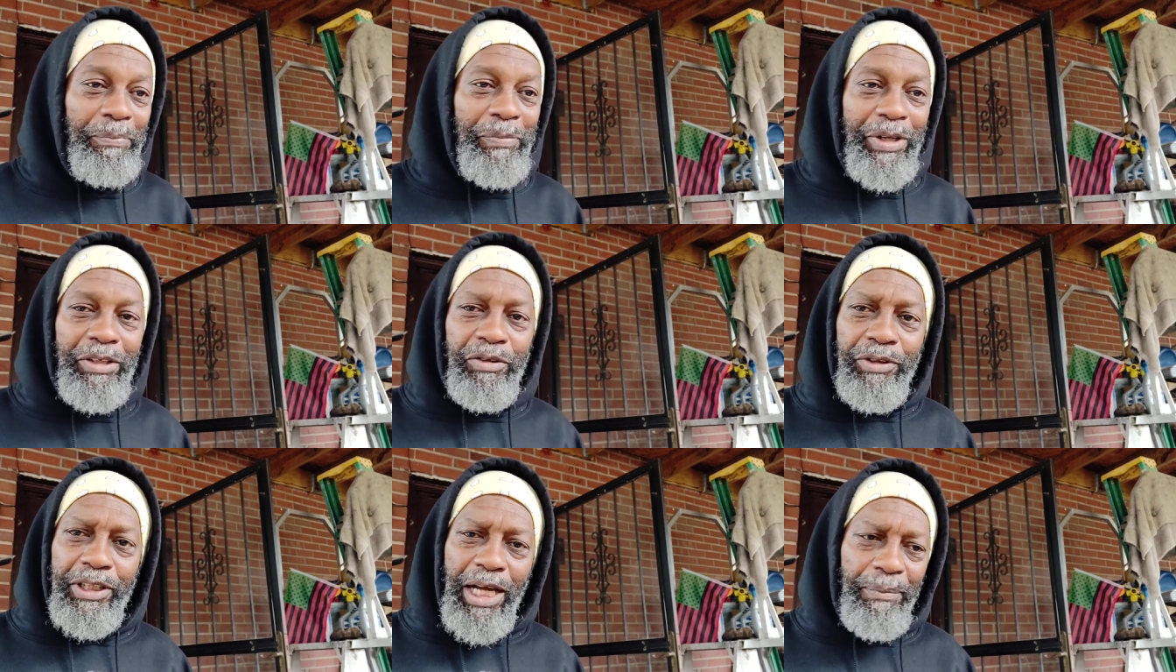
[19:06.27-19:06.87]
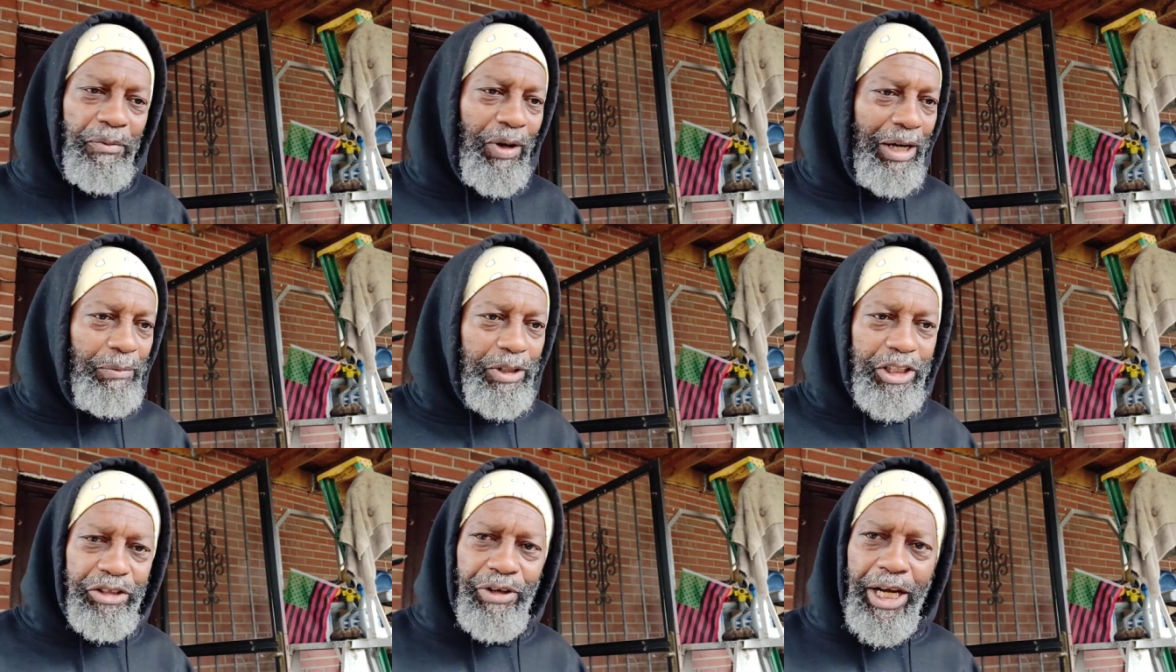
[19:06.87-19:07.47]
But doing where I
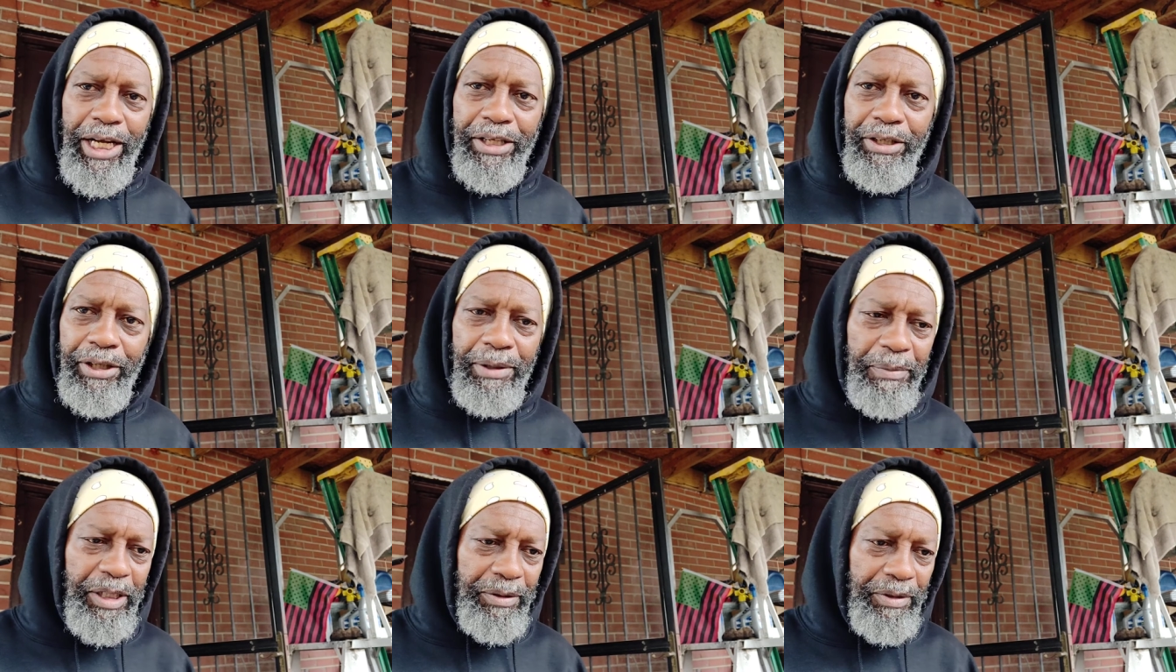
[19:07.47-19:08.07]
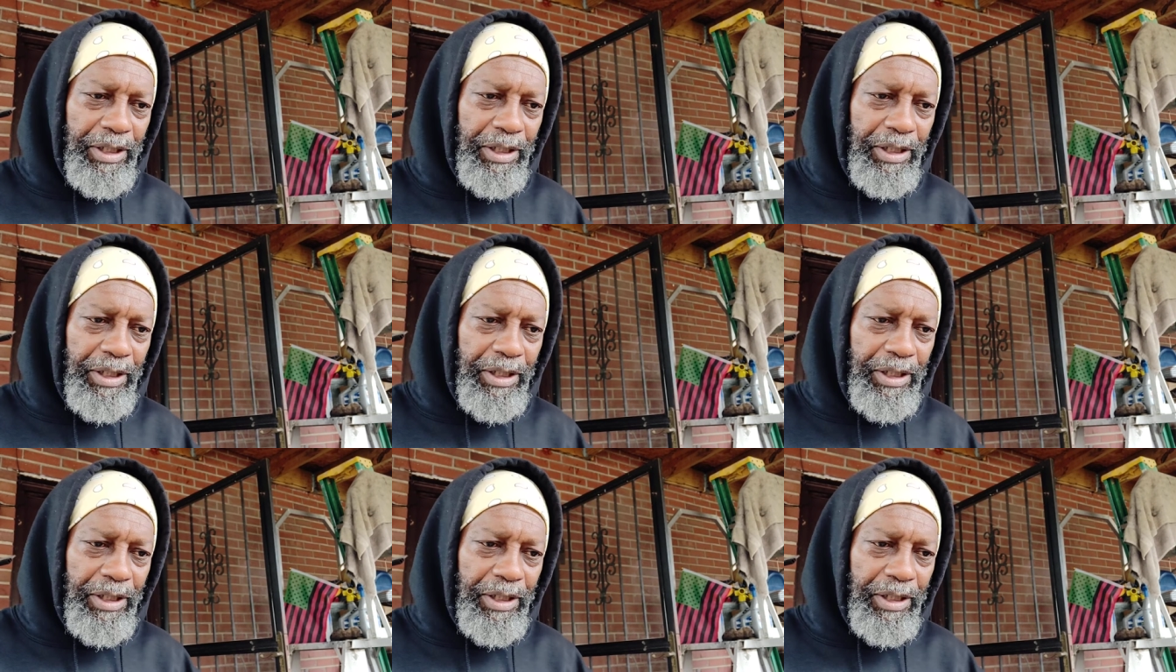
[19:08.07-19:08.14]
would train, you know what I mean?